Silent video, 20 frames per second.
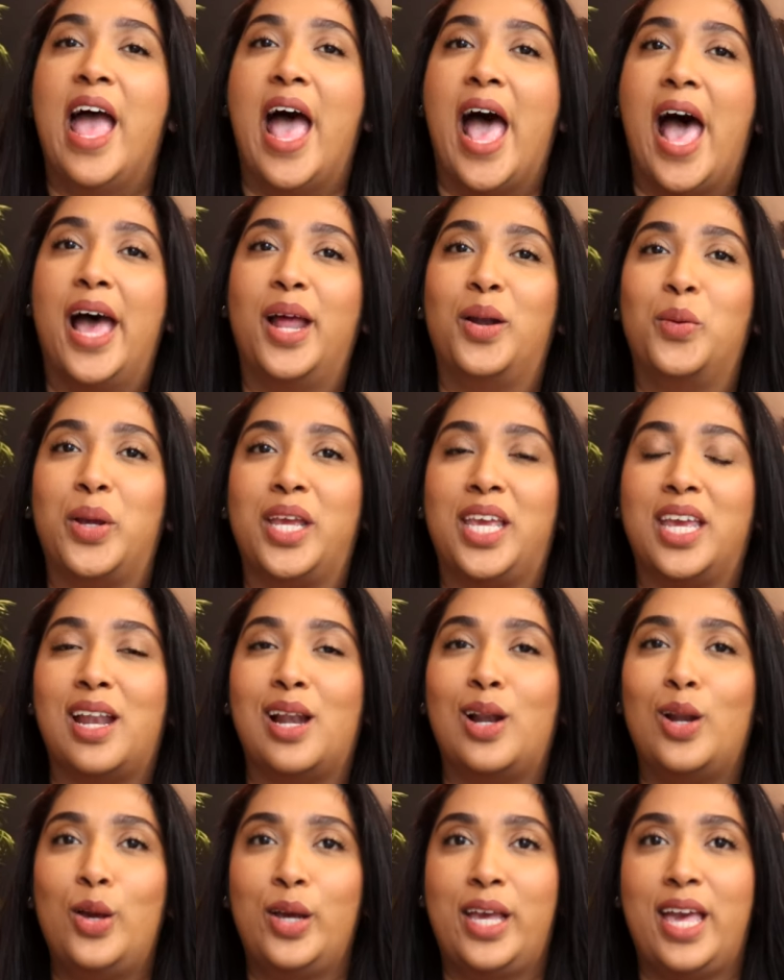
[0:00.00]
and we
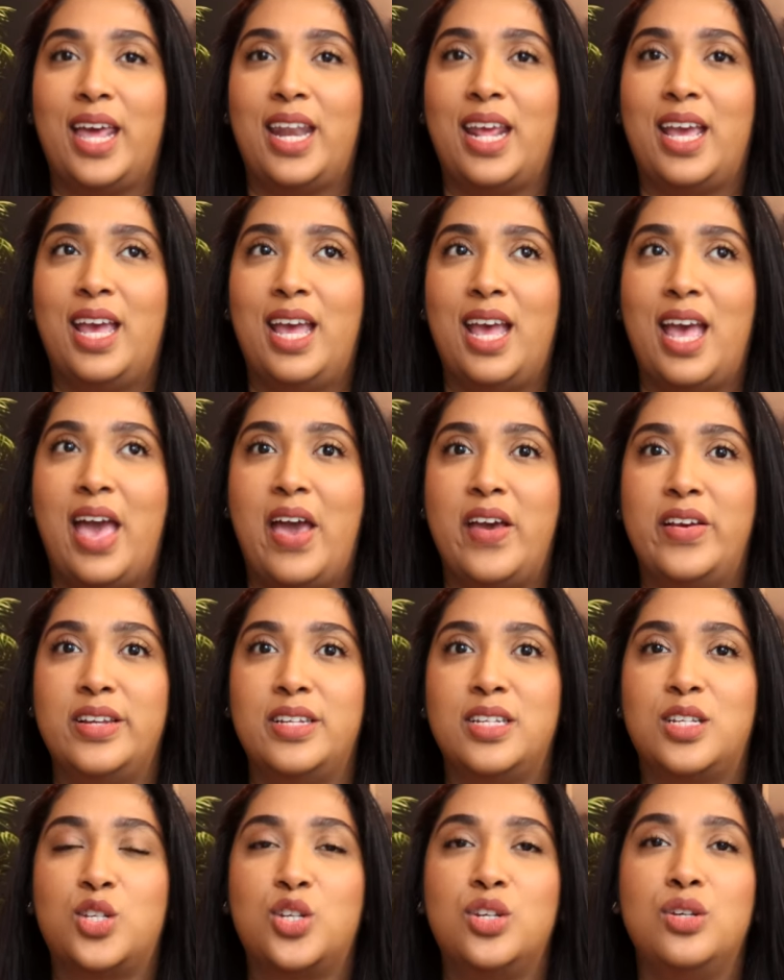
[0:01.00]
can look at it
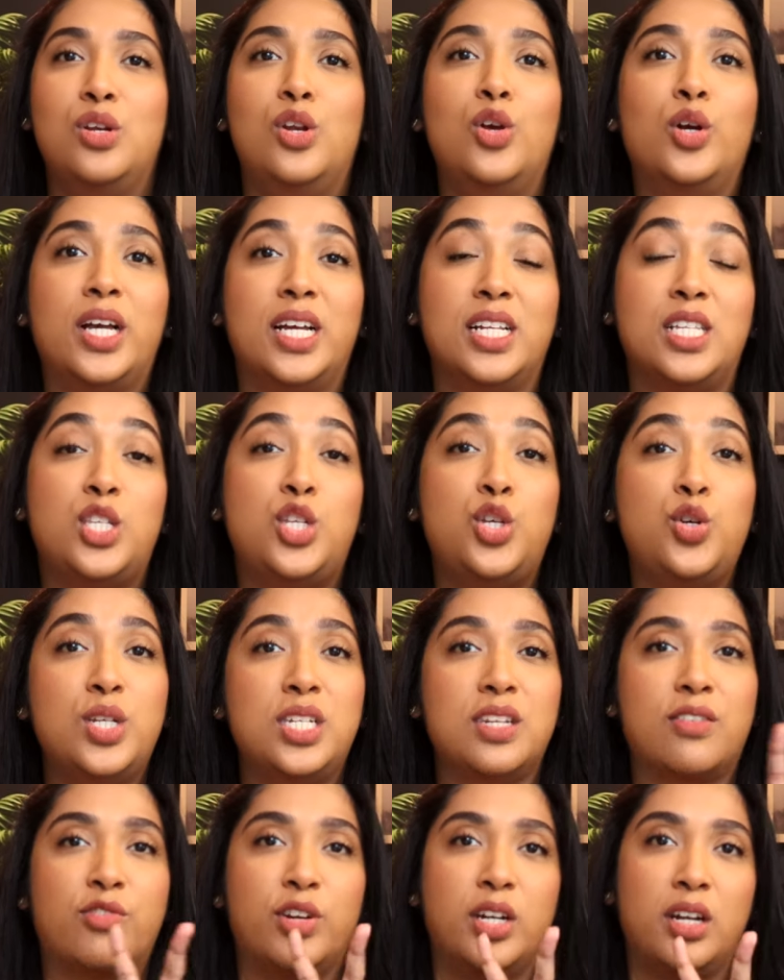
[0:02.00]
and look at two
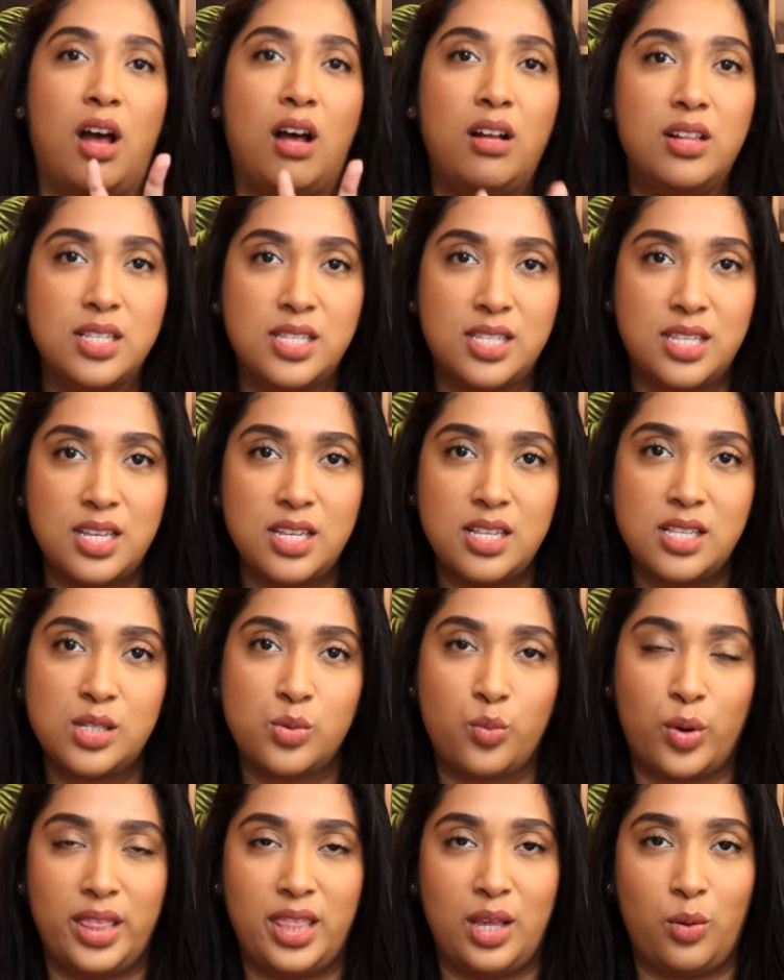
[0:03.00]
different answers
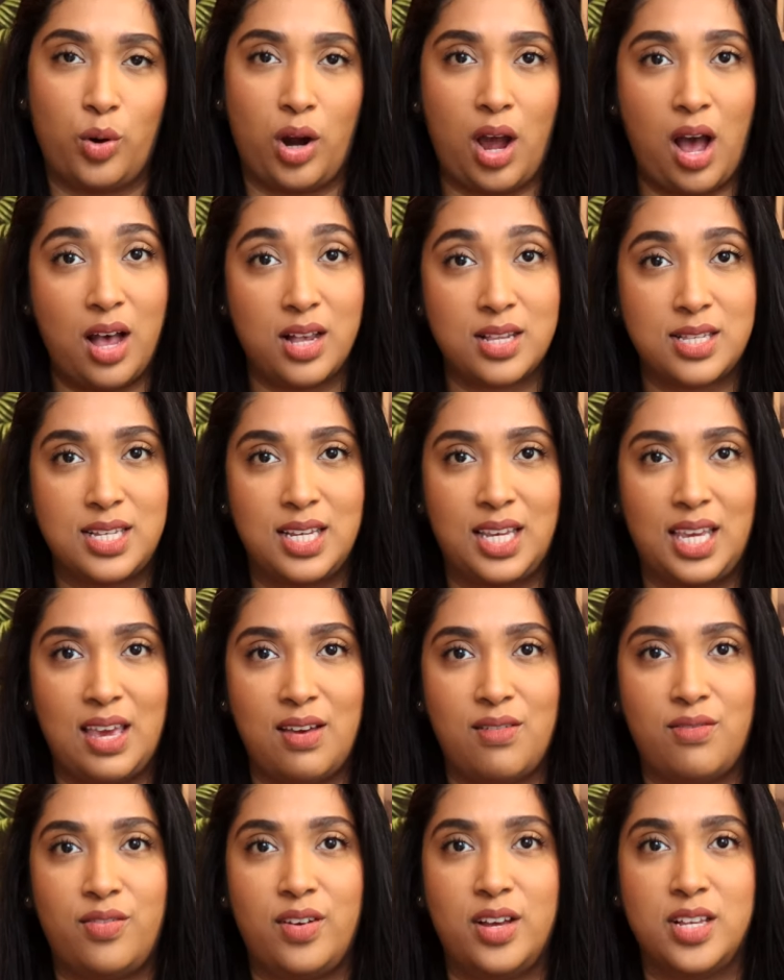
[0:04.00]
when they were asked to
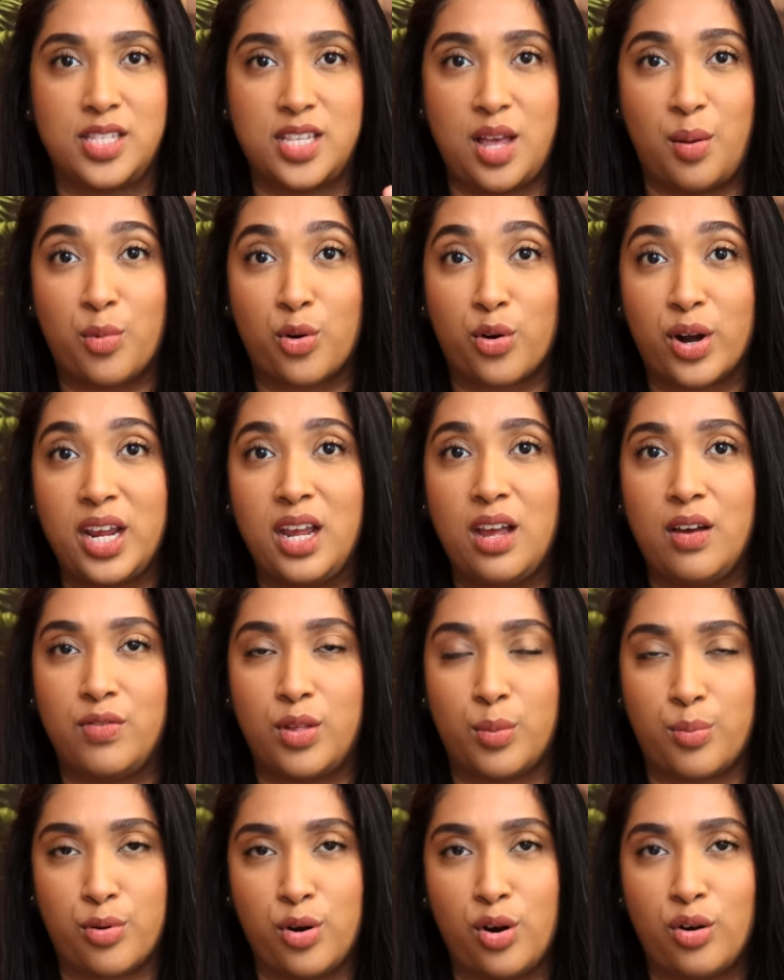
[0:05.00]
give a summary of
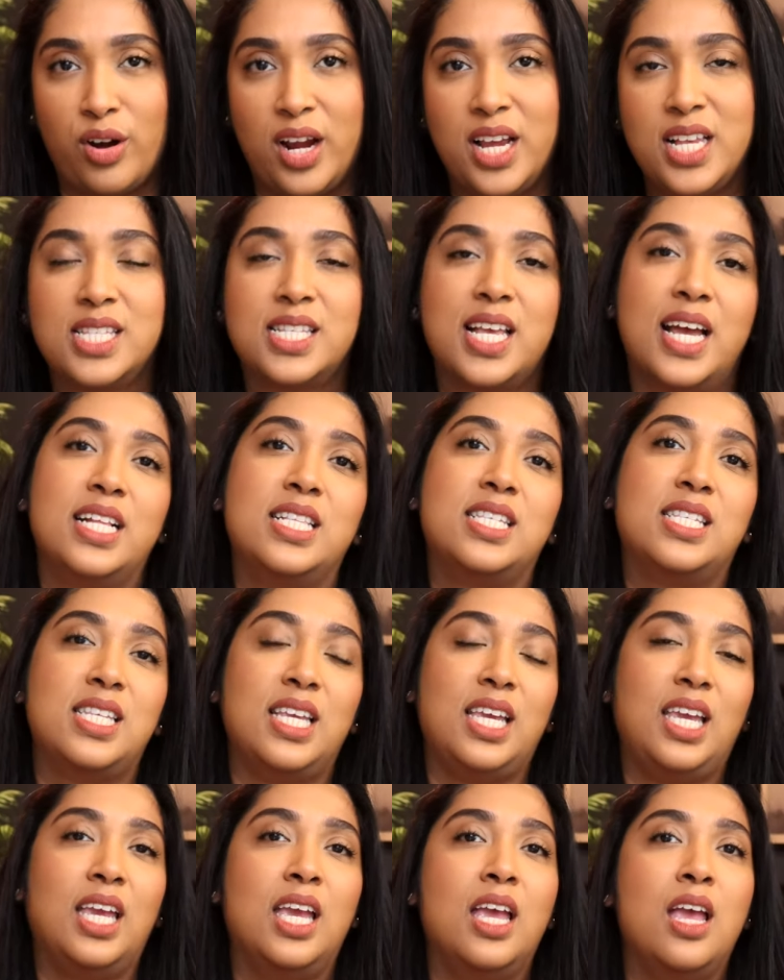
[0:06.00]
the progress and
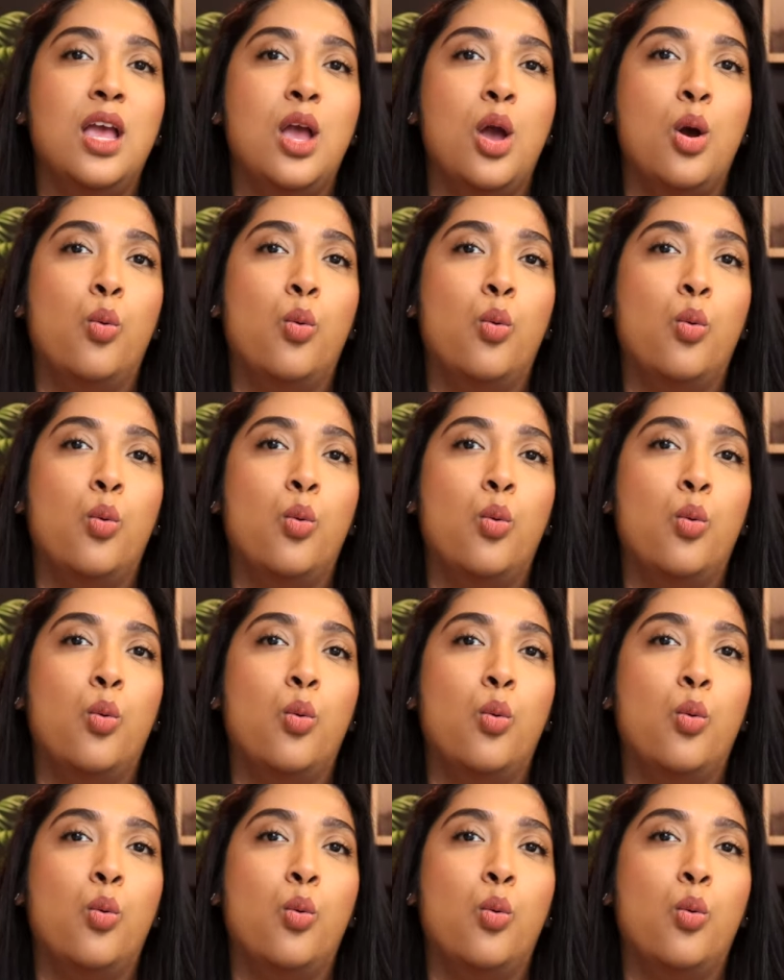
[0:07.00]
see